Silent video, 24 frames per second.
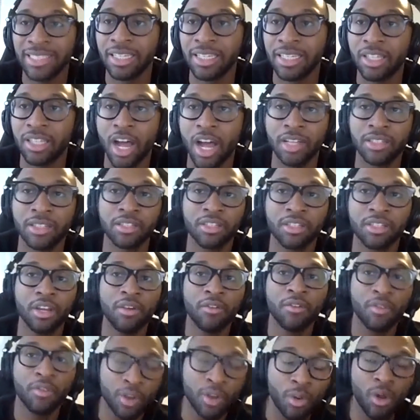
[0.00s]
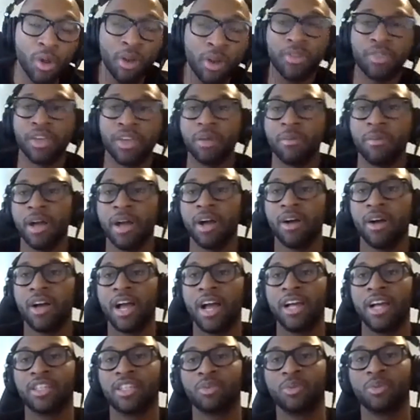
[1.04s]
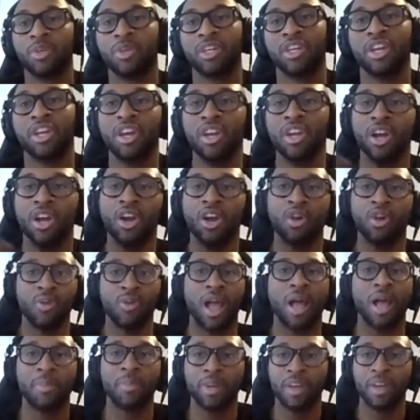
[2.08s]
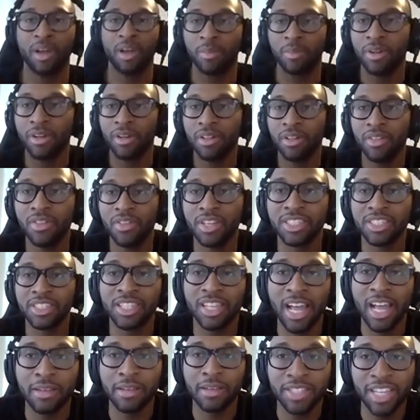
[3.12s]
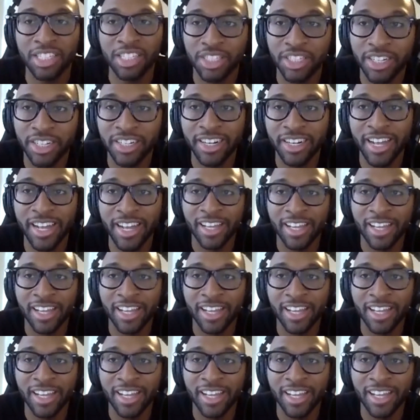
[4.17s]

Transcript: thoughts for you all to think about as we are wrapping up this live session here today.